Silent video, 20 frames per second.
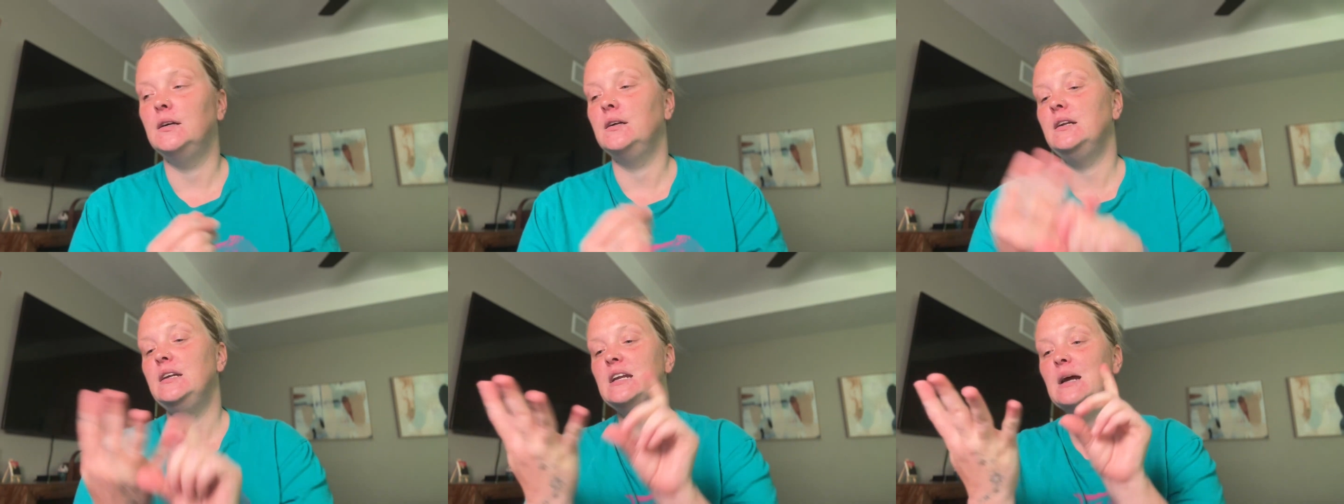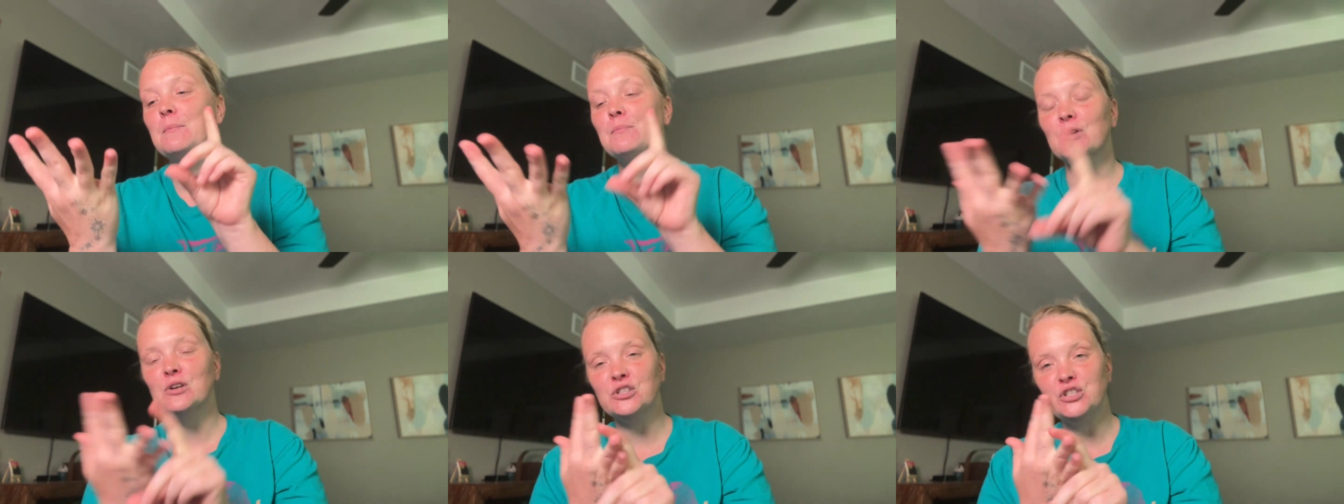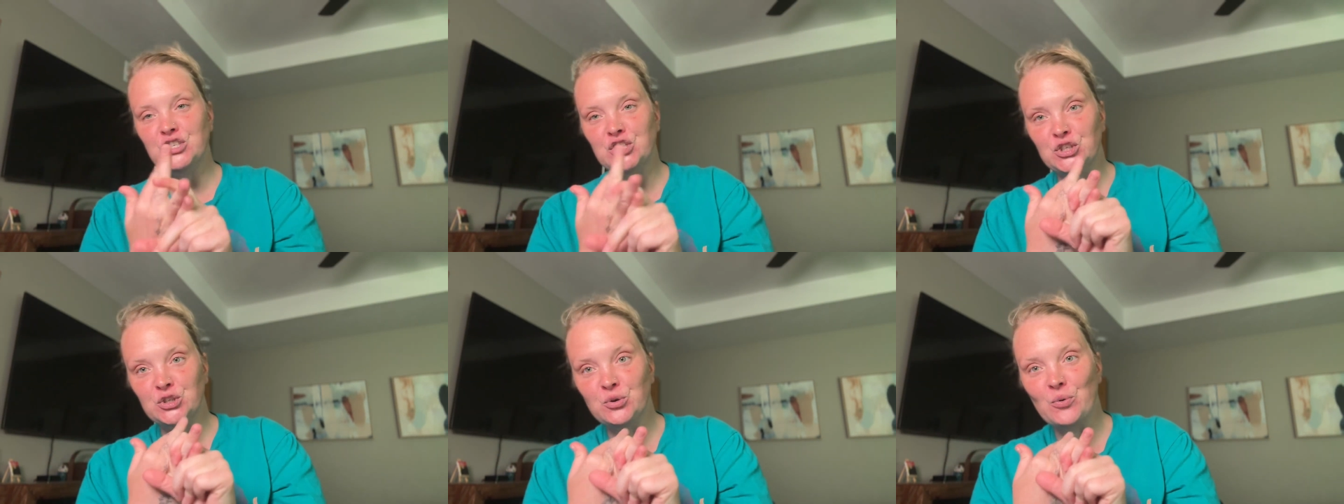Number
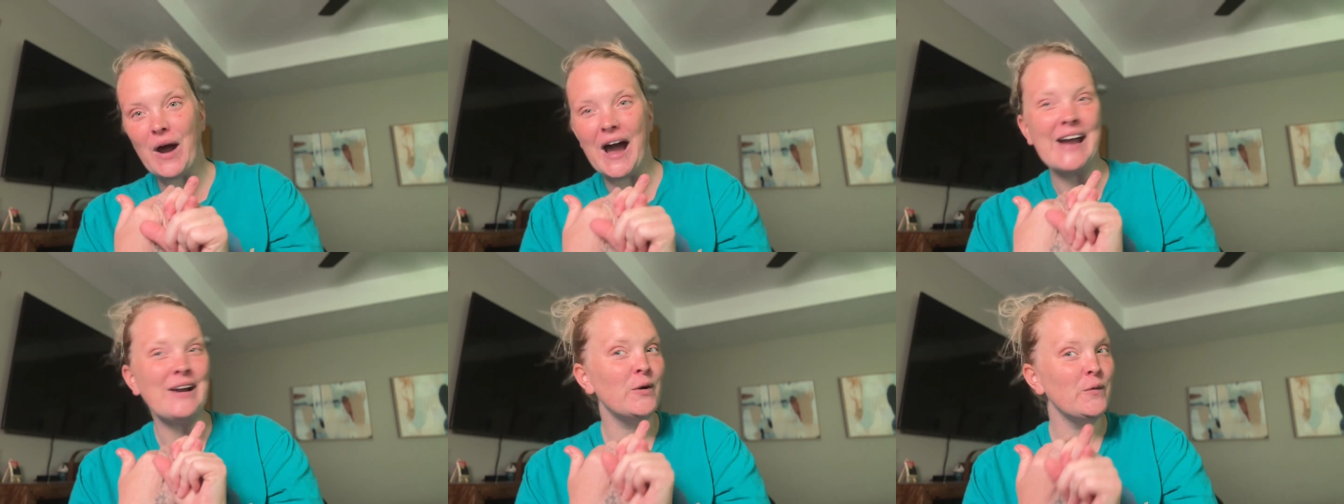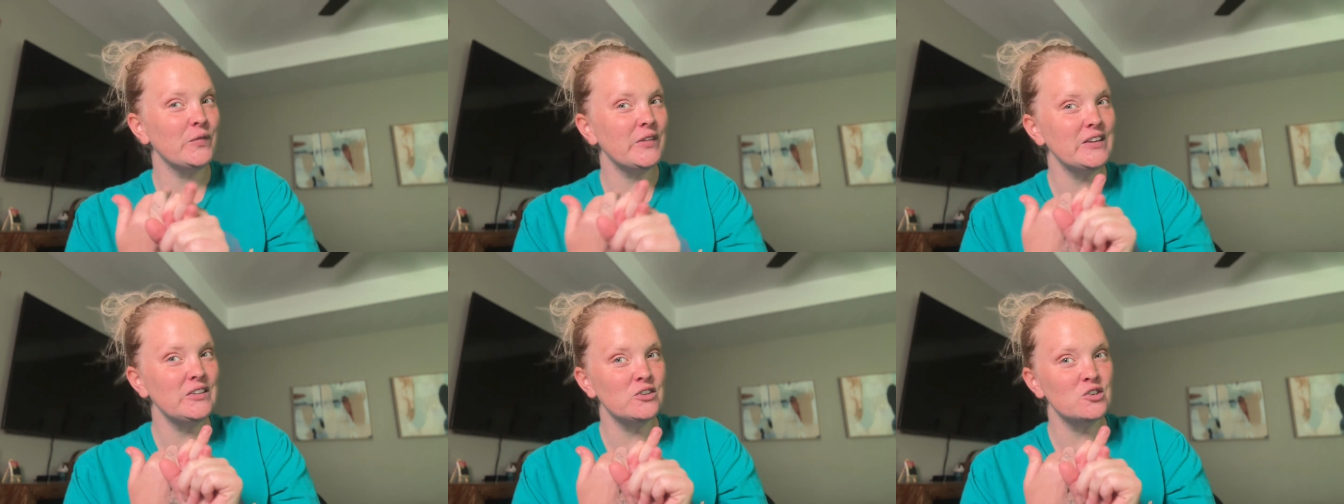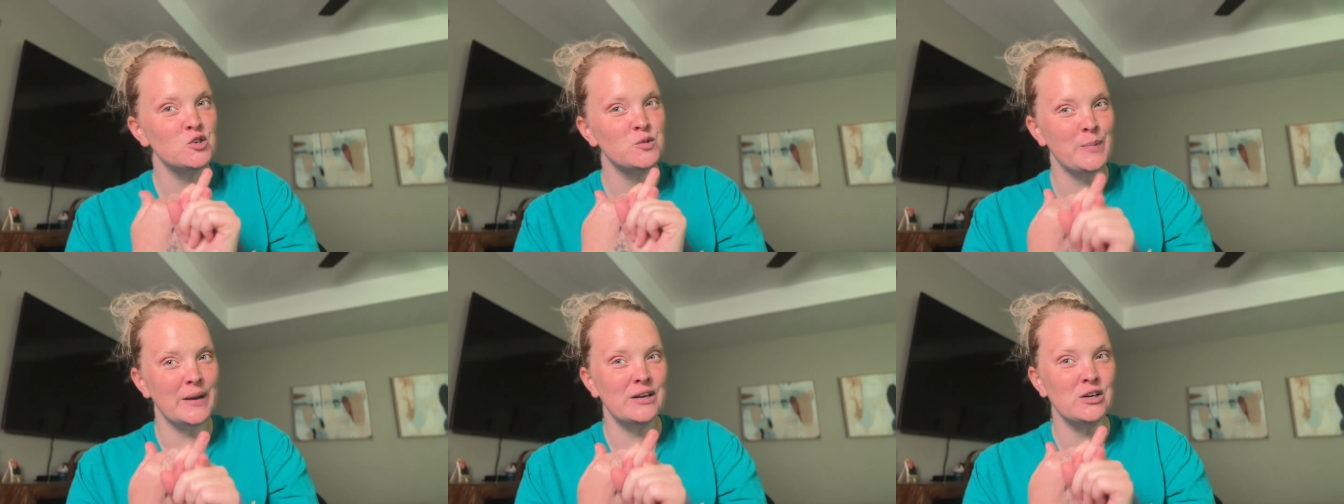2, I don't think
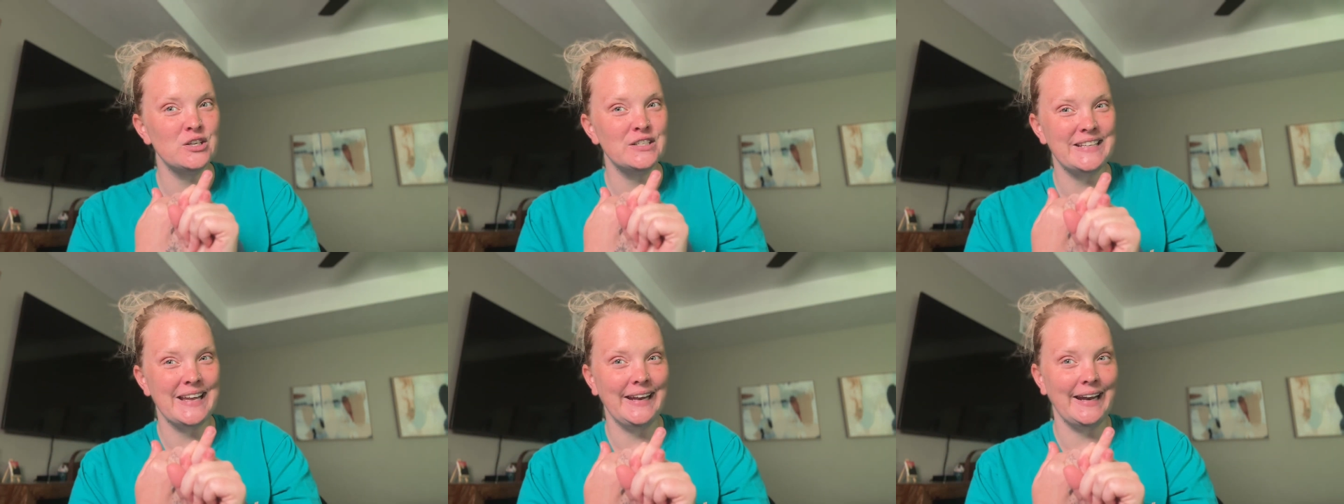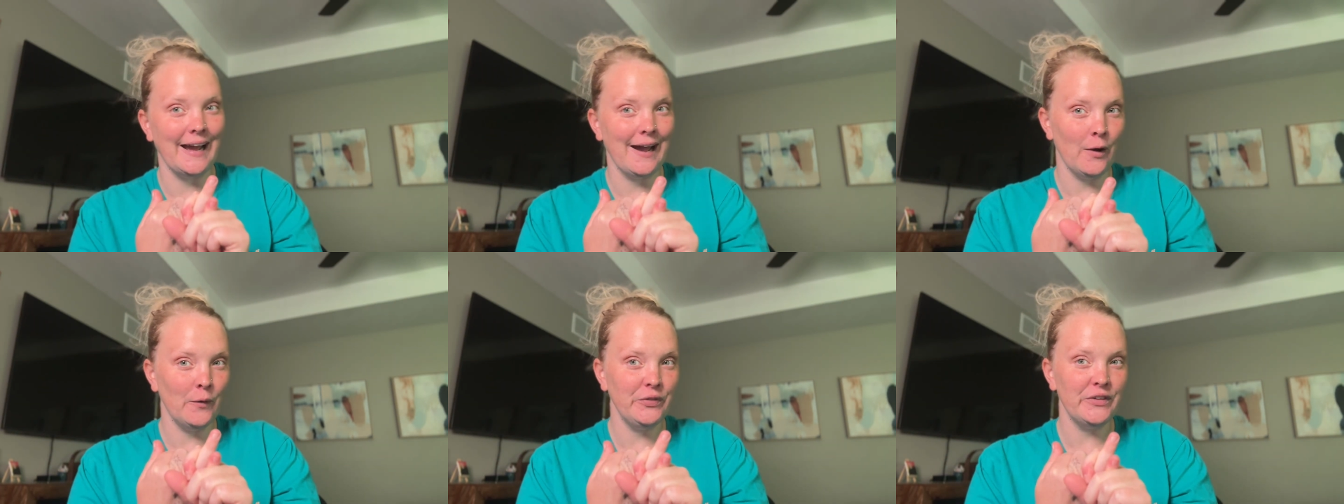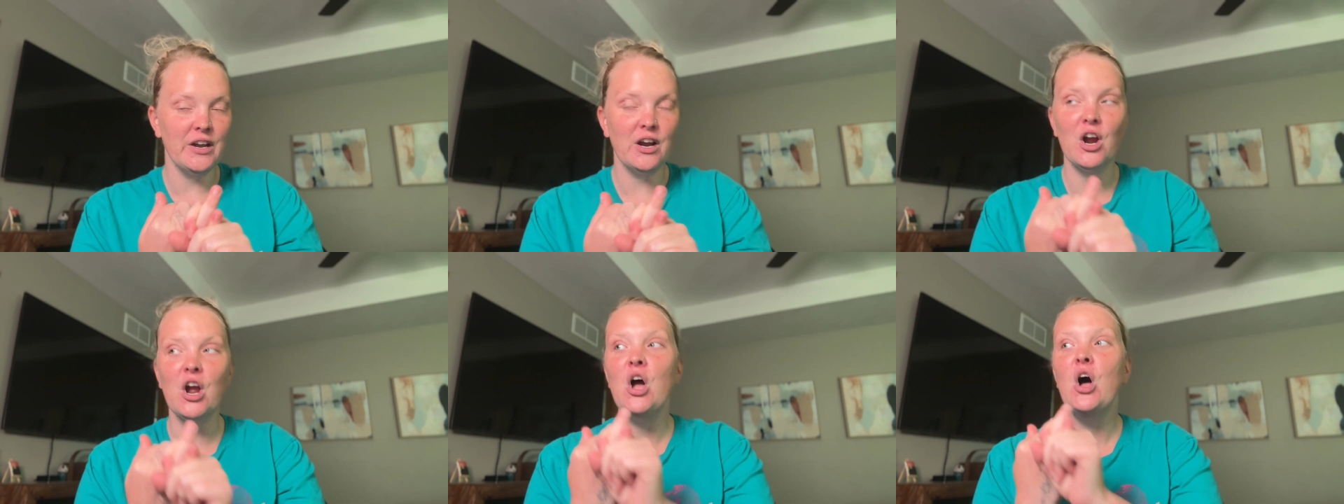there's better data out
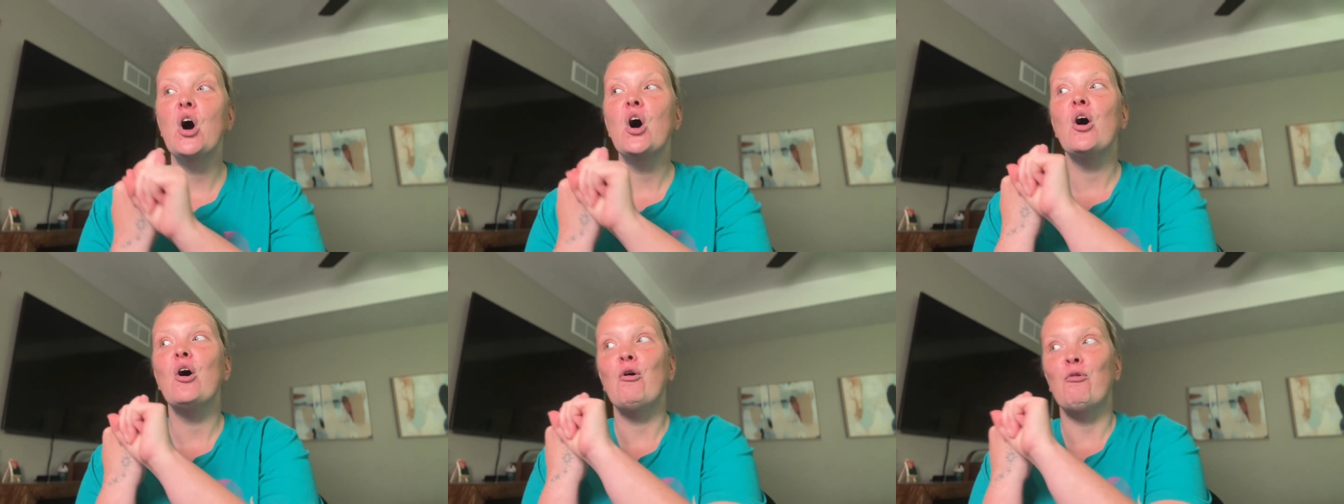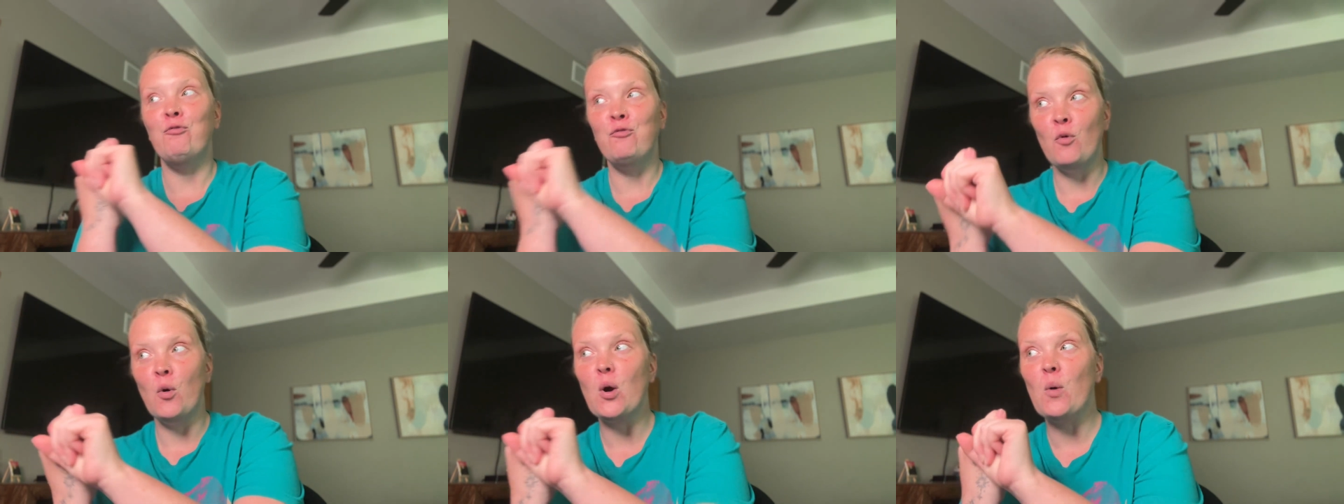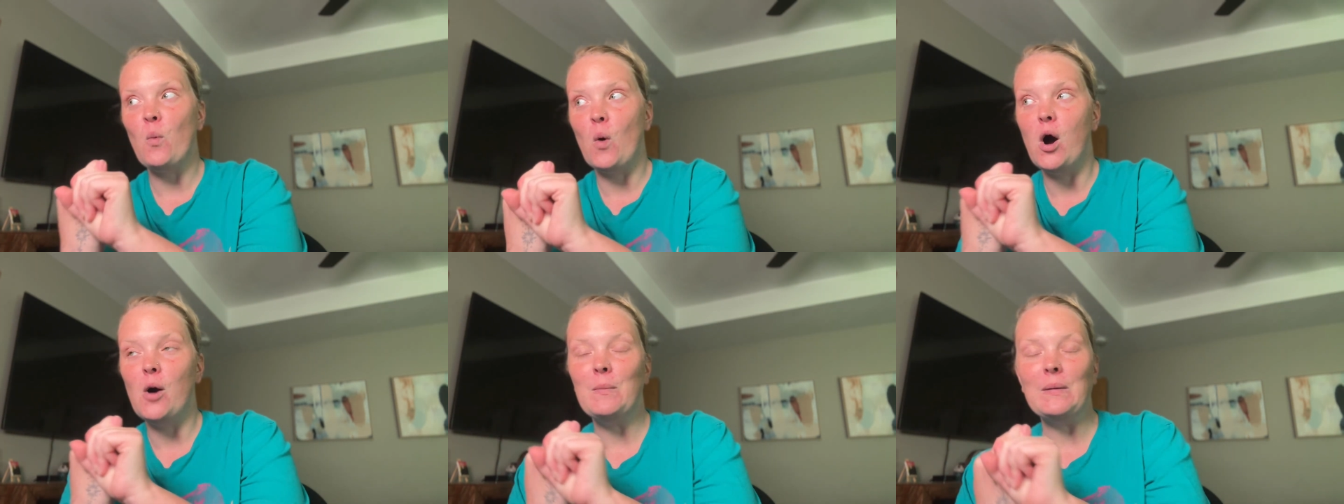there for
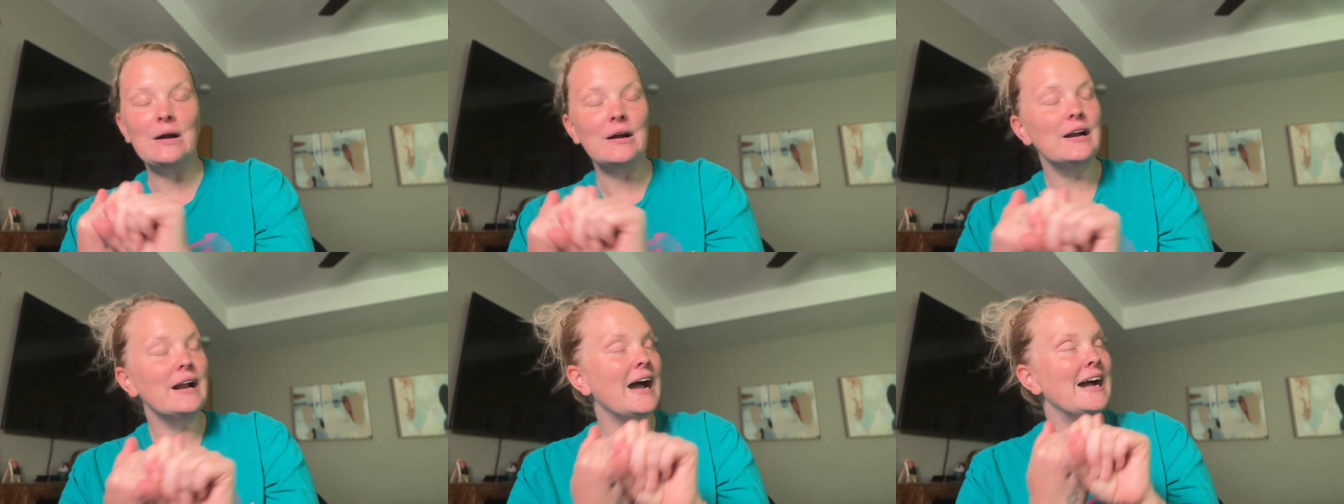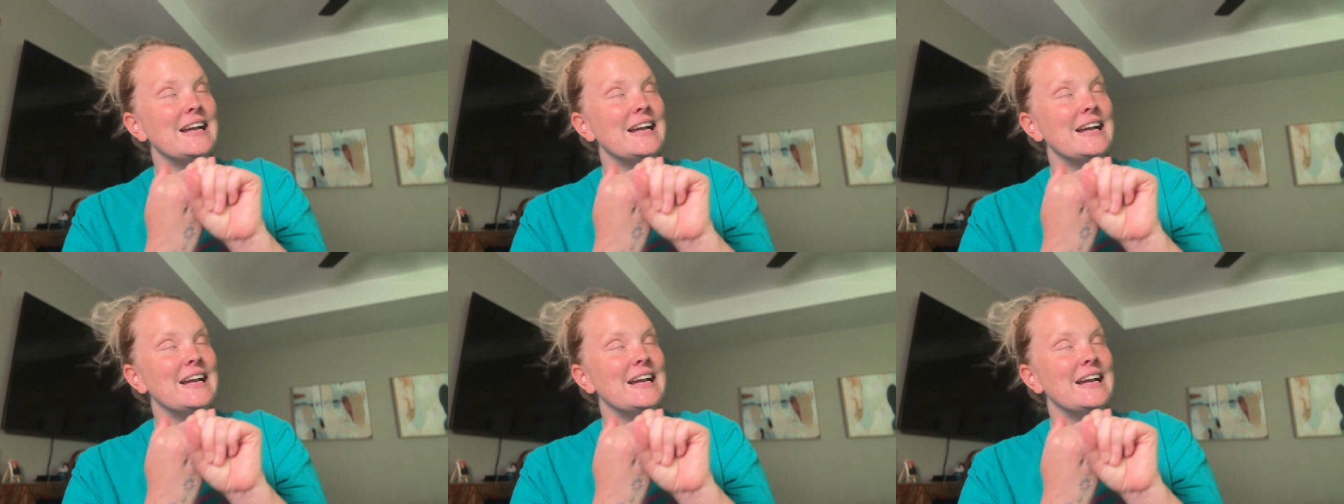Walmart.